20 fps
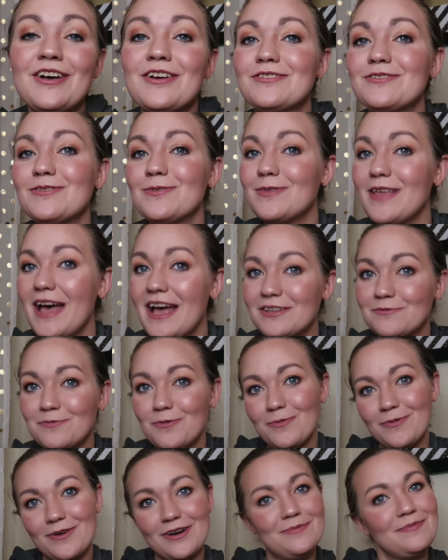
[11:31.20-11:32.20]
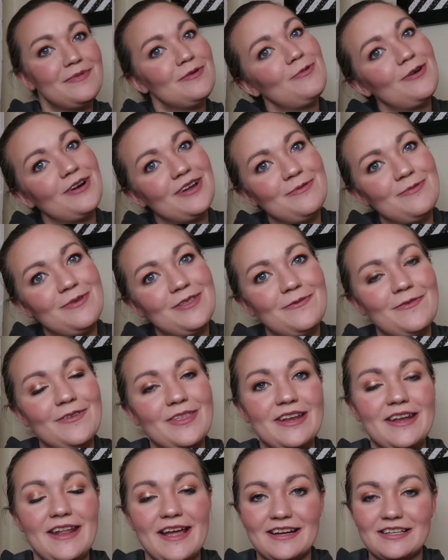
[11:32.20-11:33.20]
So that's what we're going to be working with for
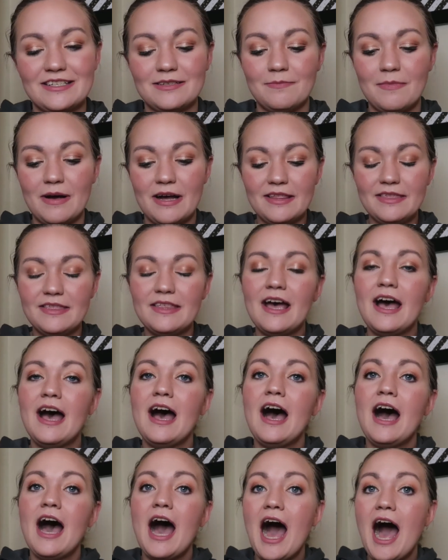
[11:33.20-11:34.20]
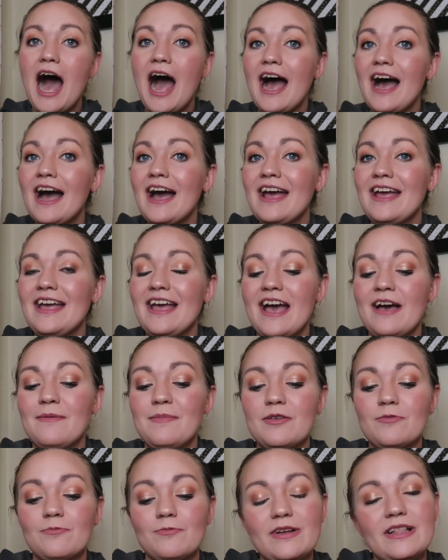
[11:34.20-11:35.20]
the next month. I have
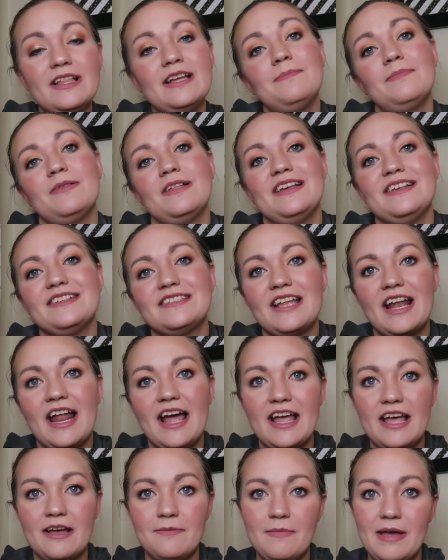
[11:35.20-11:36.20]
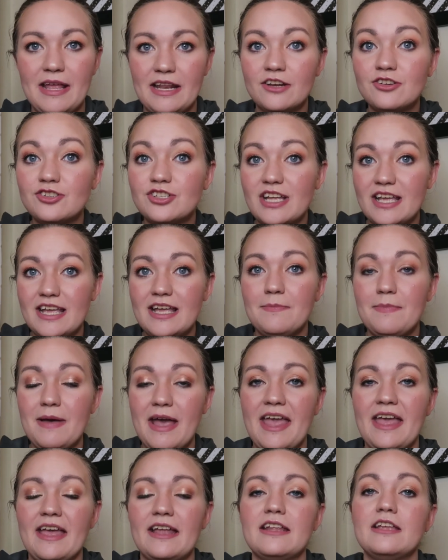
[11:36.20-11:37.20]
been really pleased that I have managed to hit
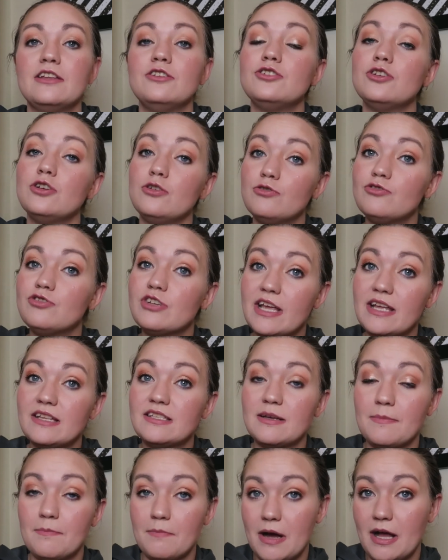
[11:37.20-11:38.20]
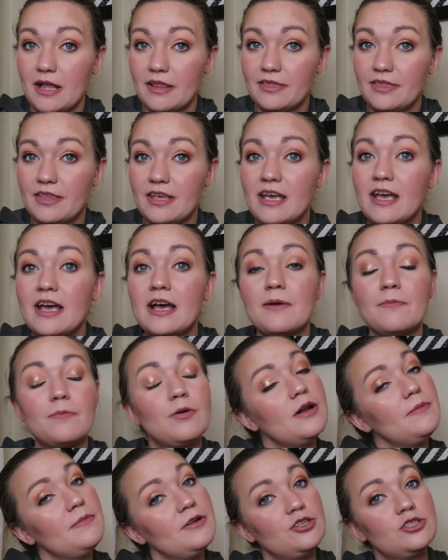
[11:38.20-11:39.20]
pan in 2 shades a month,
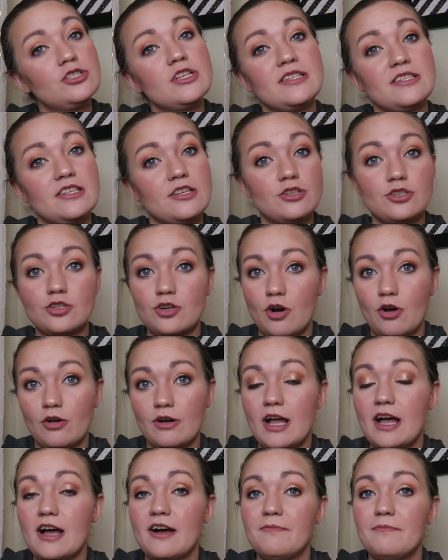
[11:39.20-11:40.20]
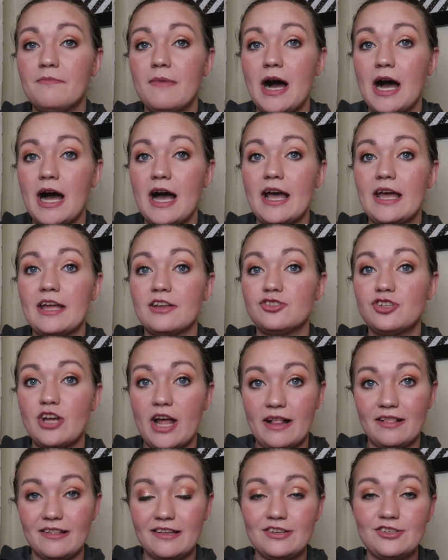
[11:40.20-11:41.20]
pretty much since the start of my
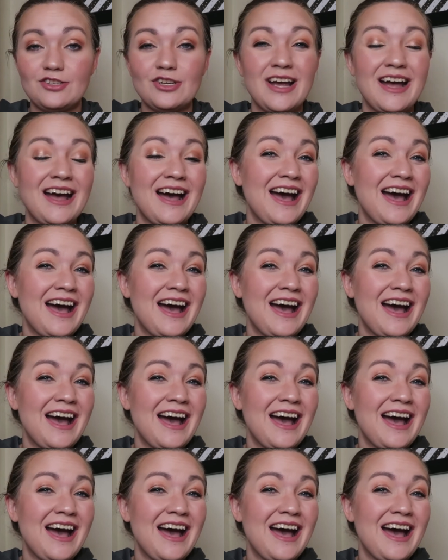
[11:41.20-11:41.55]
challenge.